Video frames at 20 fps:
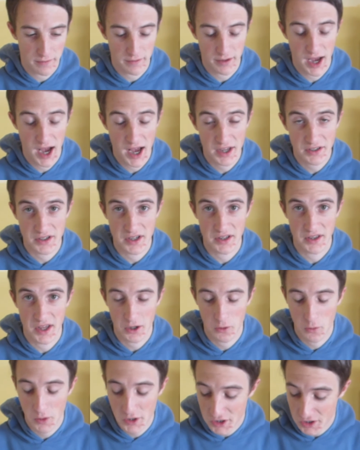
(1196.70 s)
asking
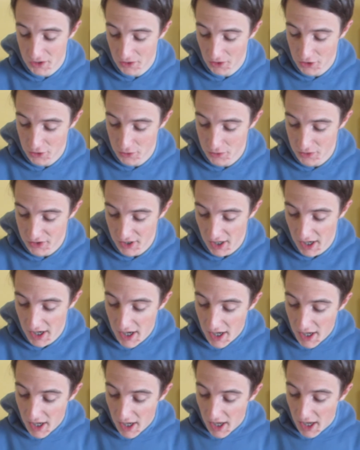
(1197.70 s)
that question, I should say.
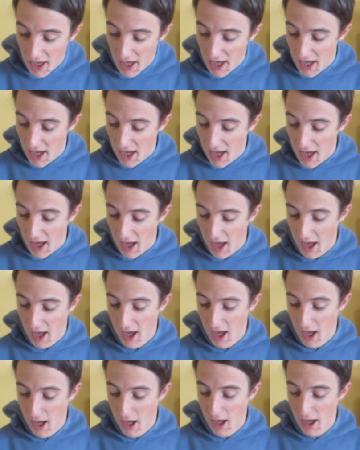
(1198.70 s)

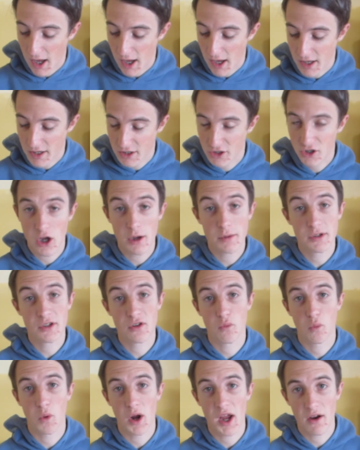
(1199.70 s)
In terms
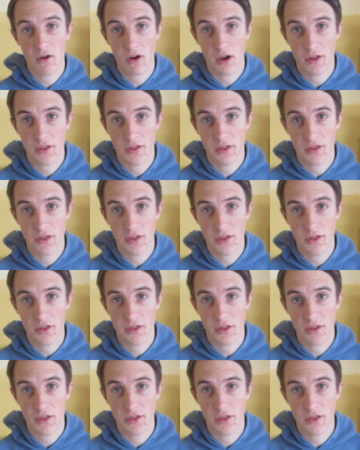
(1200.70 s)
of where I